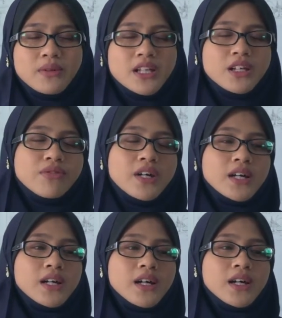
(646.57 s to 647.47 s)
believe
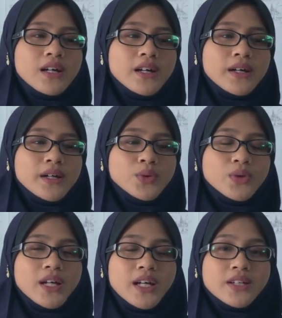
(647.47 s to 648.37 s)
you
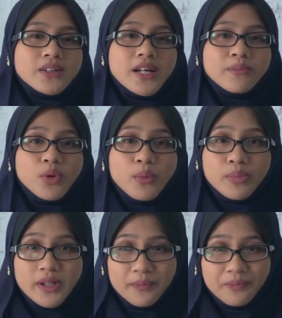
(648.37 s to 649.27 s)
can write
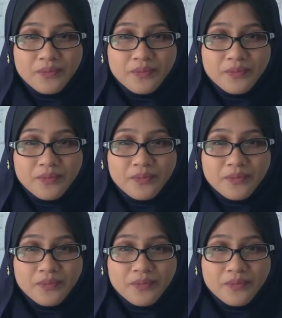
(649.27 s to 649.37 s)
proper.